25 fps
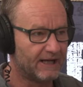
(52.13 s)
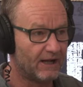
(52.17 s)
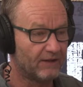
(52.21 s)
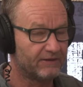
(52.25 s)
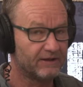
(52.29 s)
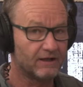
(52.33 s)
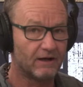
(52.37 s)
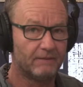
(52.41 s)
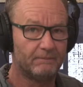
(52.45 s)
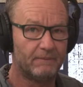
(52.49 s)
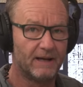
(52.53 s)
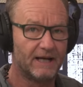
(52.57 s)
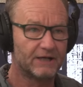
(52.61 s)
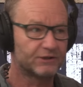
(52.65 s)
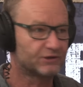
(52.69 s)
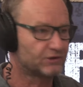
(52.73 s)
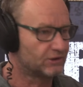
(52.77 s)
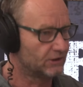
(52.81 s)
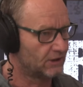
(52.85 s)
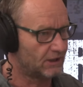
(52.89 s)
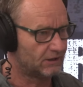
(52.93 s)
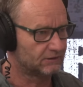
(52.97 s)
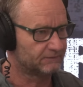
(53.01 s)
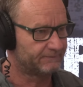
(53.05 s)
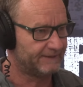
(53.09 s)
I think I bashed
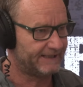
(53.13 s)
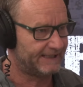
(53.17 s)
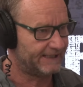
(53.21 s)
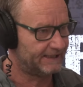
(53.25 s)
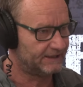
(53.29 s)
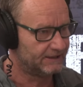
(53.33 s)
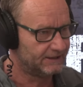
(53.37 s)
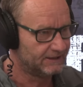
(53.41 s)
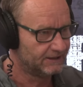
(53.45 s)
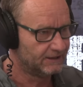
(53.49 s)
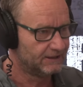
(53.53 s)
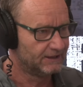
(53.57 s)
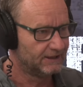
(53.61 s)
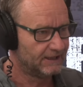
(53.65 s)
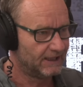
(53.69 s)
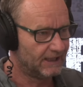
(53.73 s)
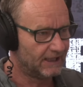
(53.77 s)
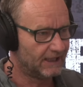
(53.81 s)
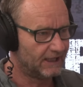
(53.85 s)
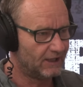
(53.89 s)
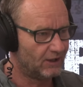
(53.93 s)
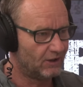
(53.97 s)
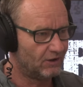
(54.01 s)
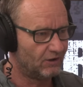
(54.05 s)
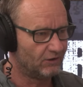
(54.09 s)
an old man uh,
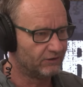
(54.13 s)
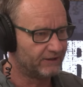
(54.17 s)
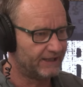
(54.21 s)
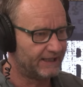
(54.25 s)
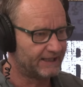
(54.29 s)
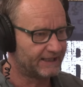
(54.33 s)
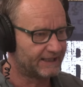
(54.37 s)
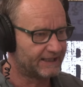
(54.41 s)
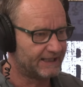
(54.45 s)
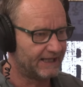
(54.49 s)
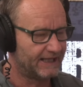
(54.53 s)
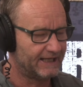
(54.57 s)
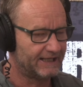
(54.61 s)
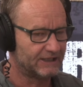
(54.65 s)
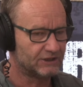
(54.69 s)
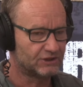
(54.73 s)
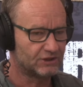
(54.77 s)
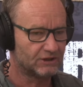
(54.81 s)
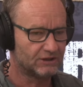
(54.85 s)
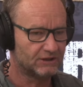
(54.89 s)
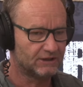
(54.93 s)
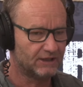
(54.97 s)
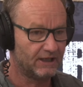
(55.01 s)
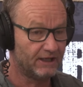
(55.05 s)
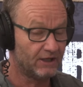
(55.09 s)
on that occasion,